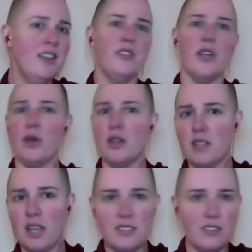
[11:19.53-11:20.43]
There were
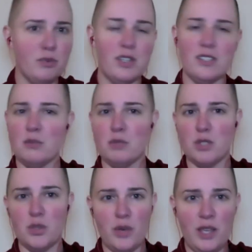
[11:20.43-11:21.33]
tons of Buddhas in
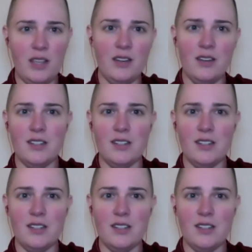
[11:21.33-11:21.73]
between.